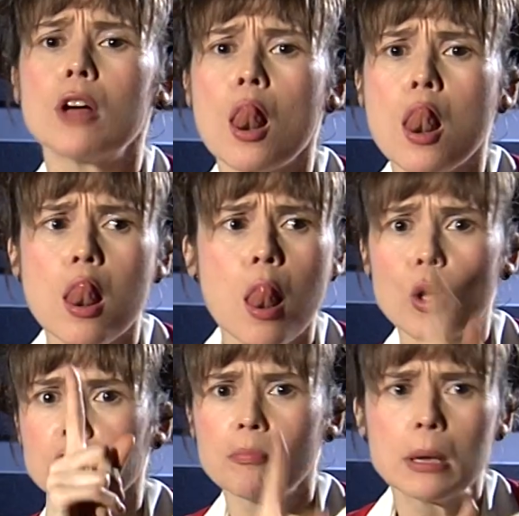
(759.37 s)
In
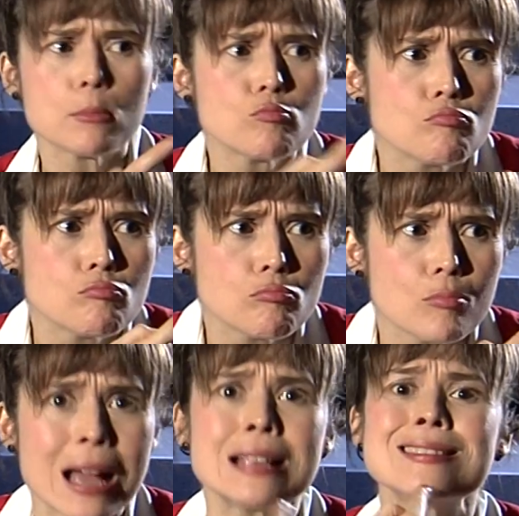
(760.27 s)
this play, there
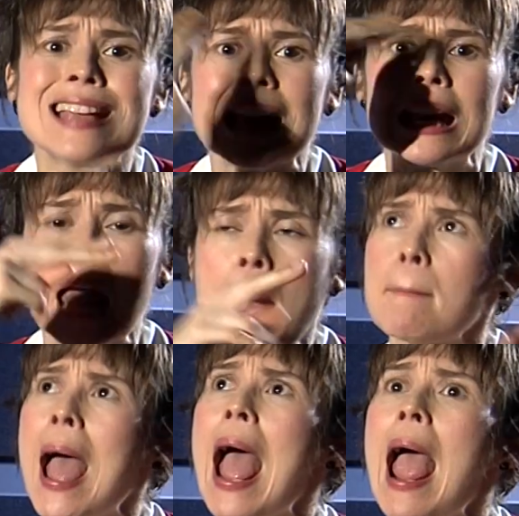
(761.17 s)
are a fair few
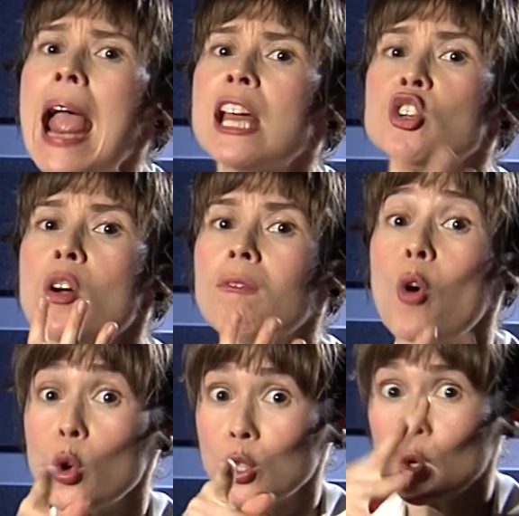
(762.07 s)
mentions of
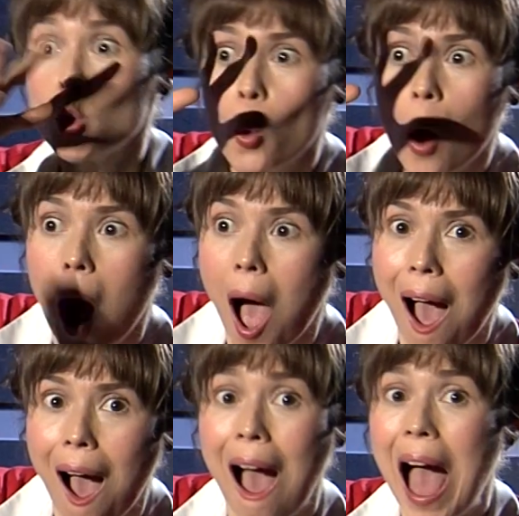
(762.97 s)
King Henry
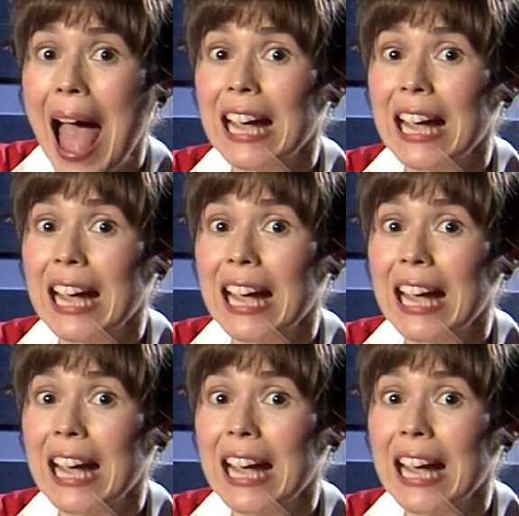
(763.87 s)
IV,